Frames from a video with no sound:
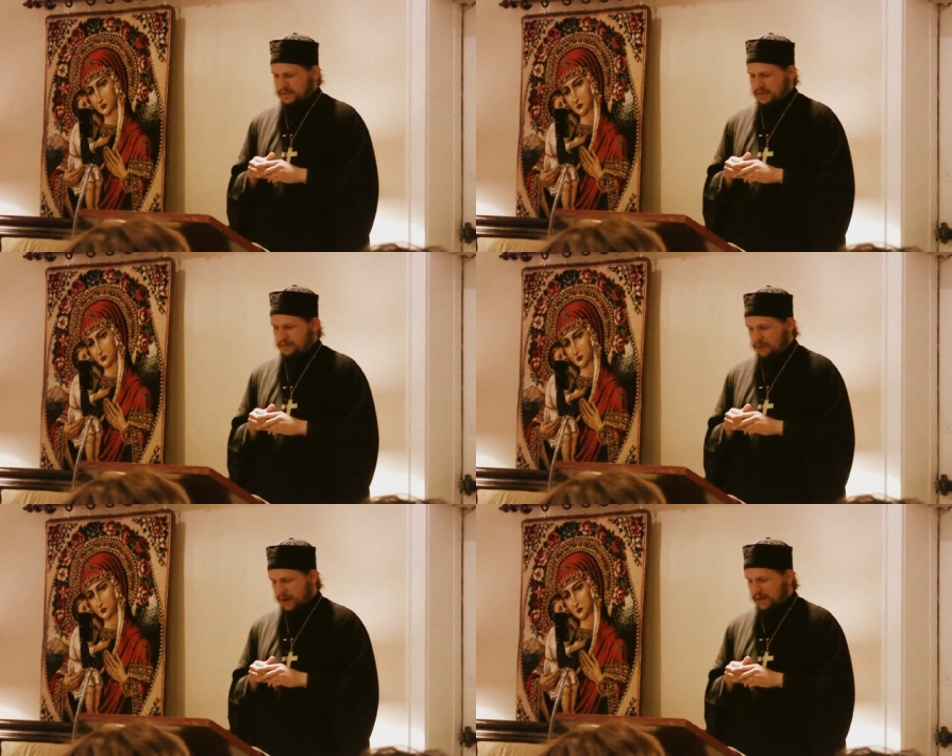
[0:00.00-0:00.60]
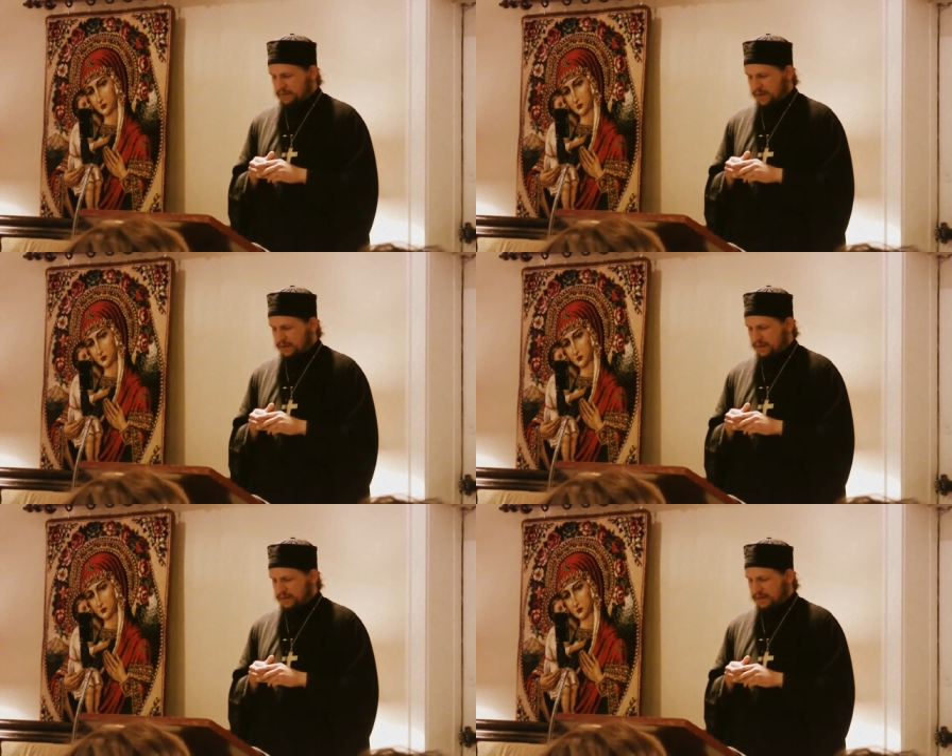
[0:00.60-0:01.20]
and brag
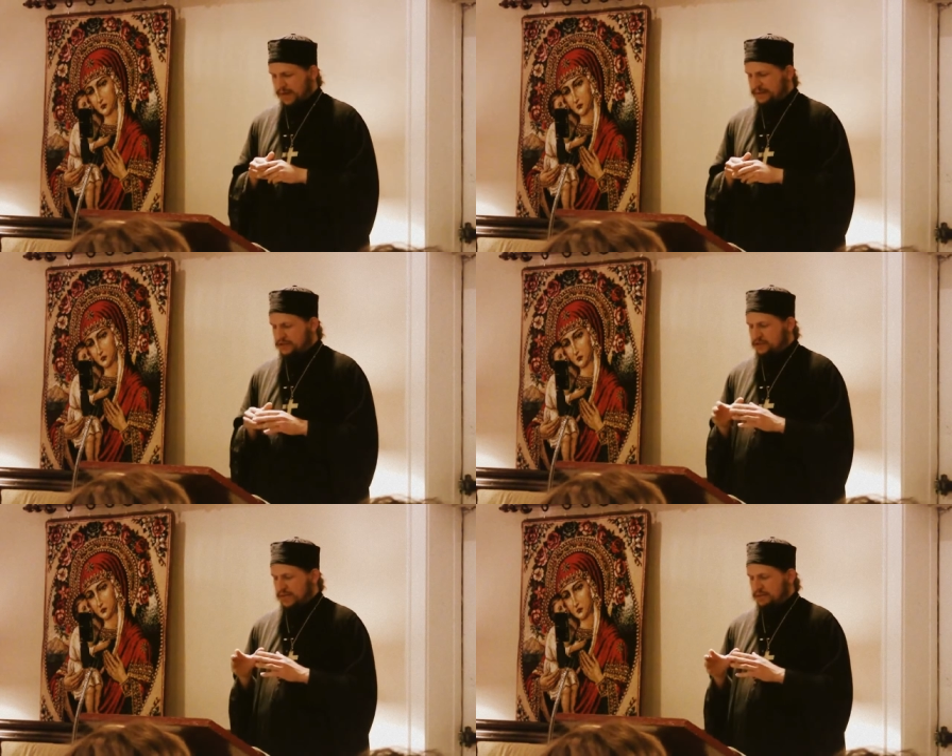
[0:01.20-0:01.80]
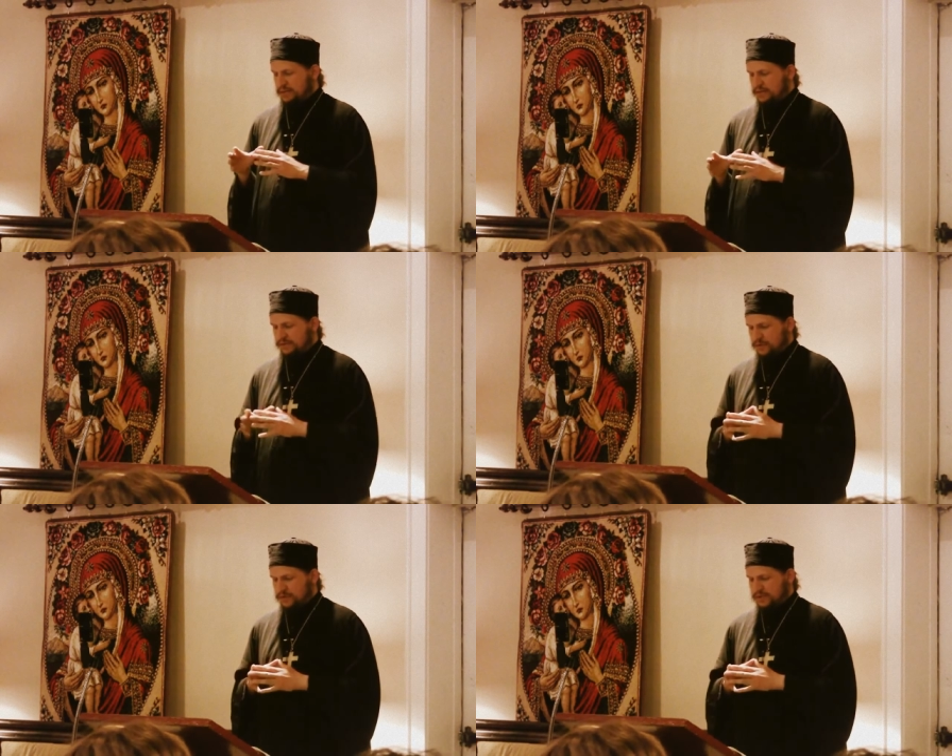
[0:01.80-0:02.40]
about it. Not to try to be the
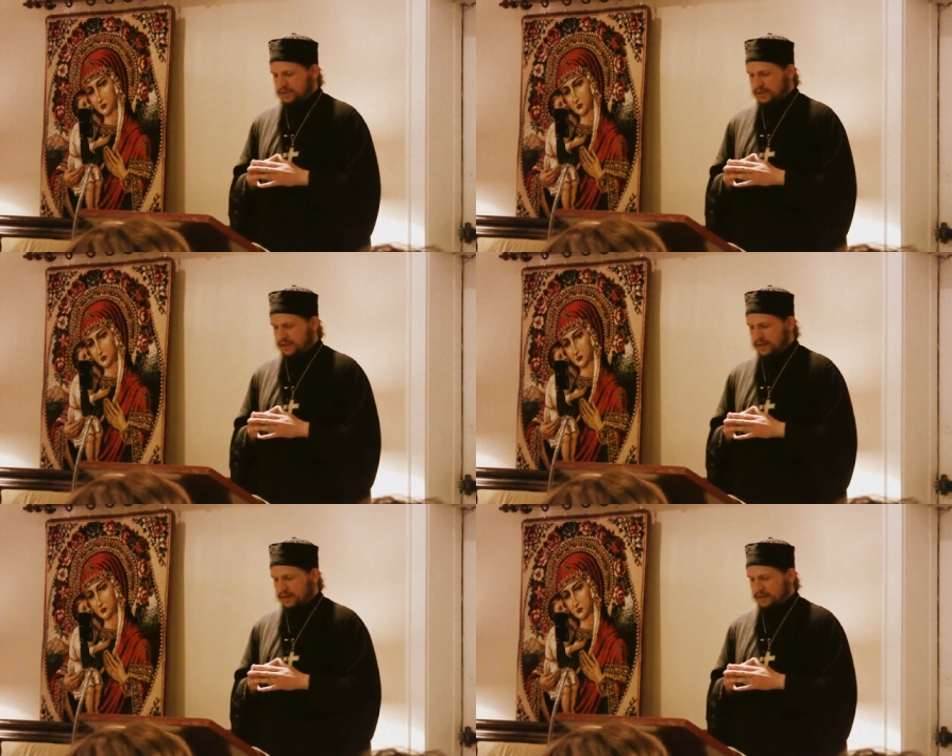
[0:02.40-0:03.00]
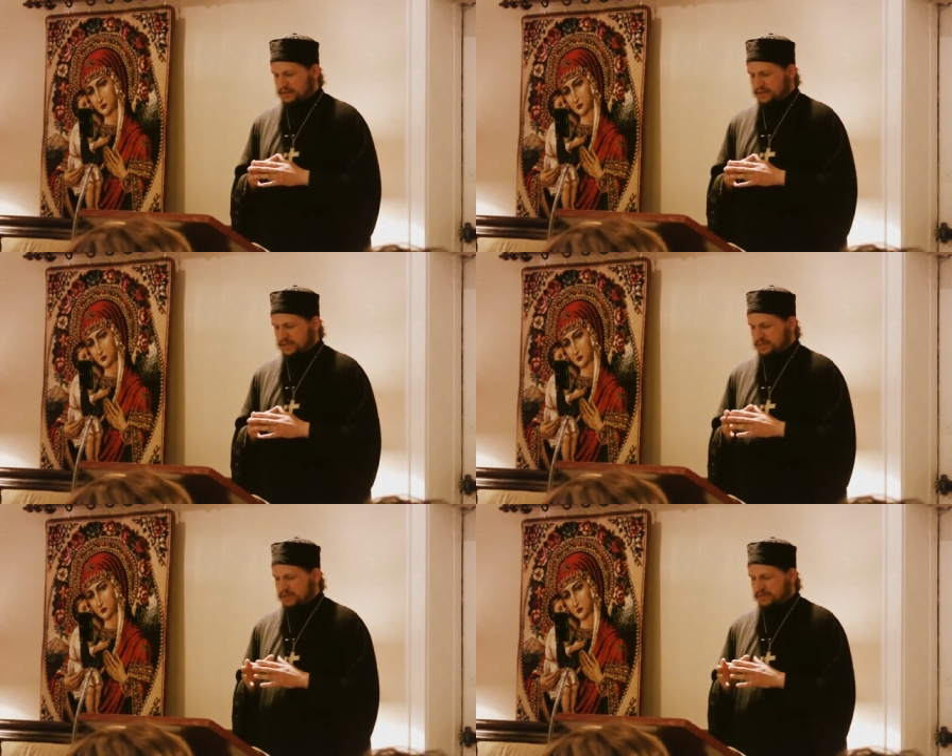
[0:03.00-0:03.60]
first in line,
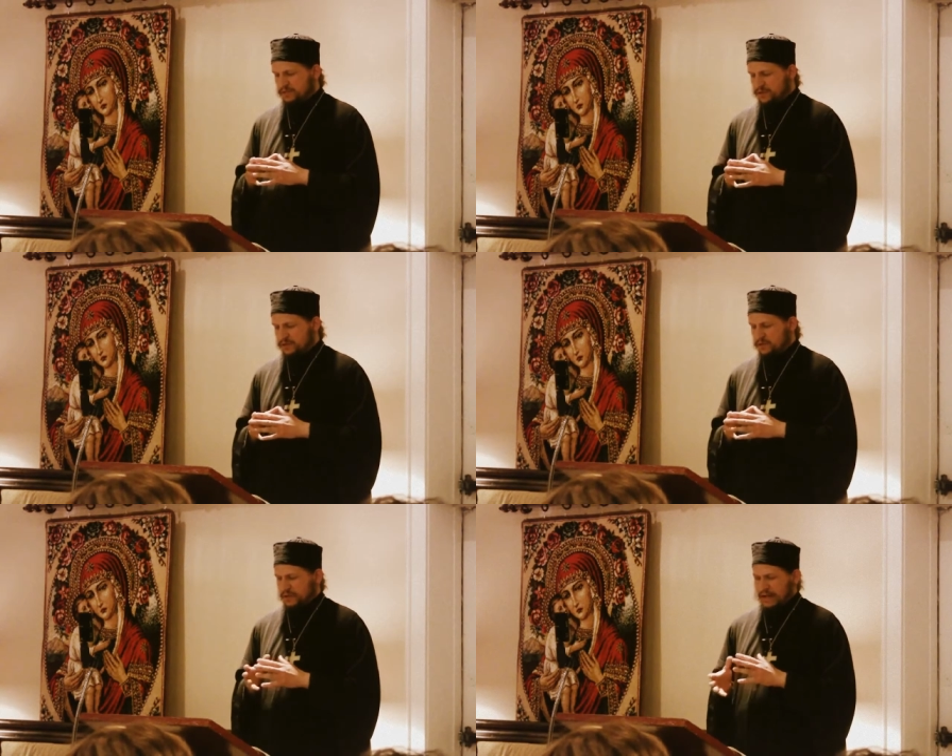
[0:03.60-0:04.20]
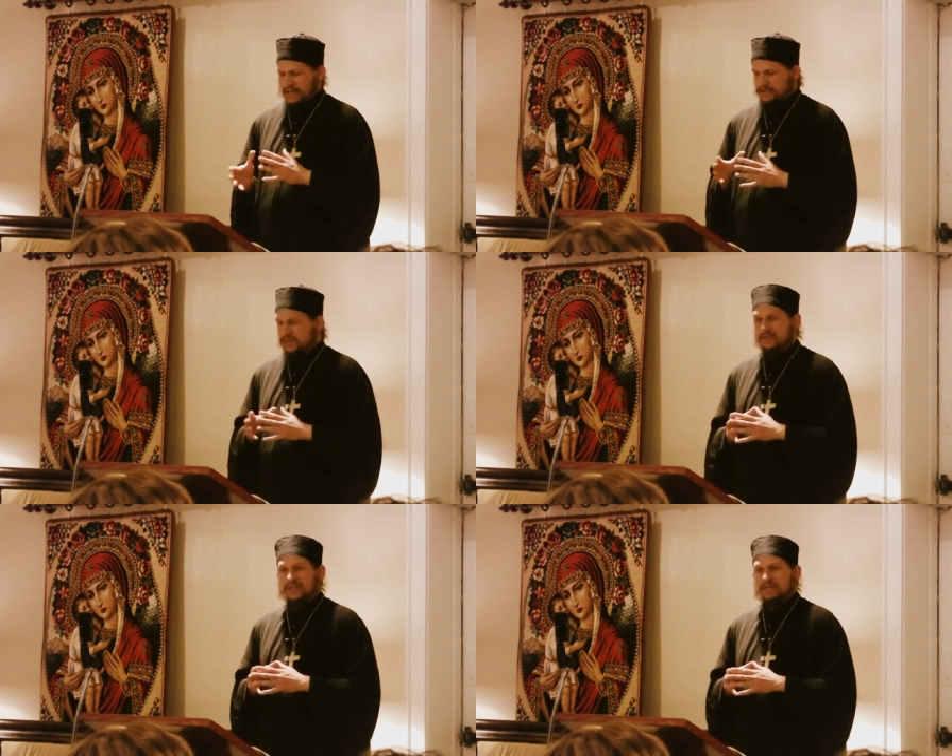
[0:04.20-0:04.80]
since being first or last
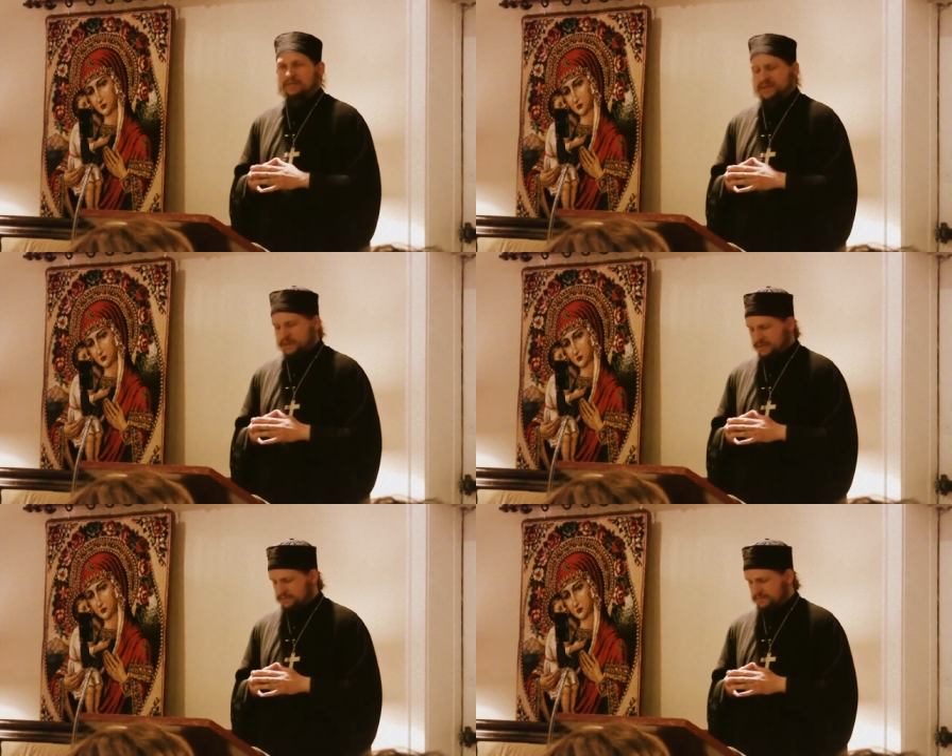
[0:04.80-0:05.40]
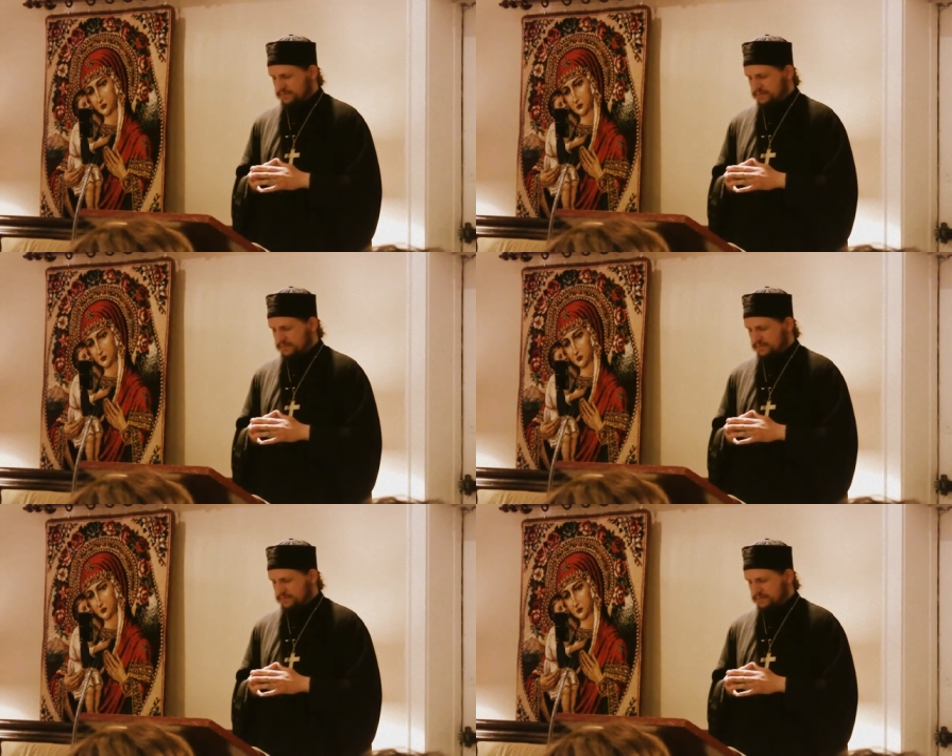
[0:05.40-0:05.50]
was the same thing.